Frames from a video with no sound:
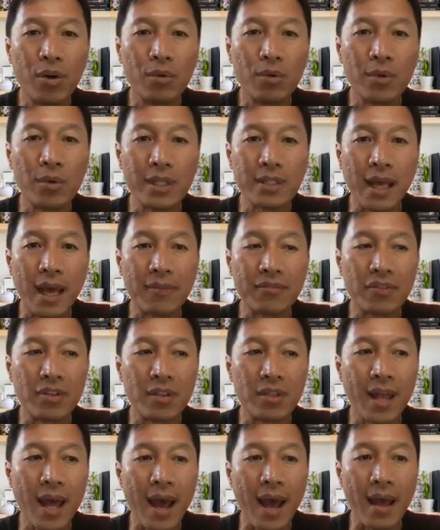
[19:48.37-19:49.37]
4 weeks after
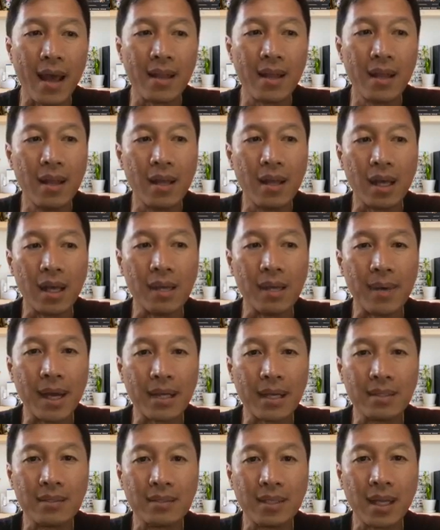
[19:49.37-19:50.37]
that, I
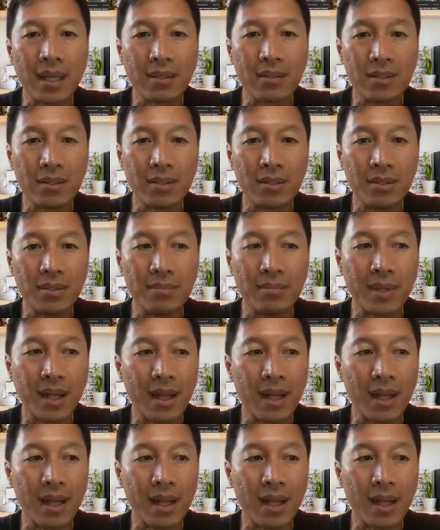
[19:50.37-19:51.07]
can take her home.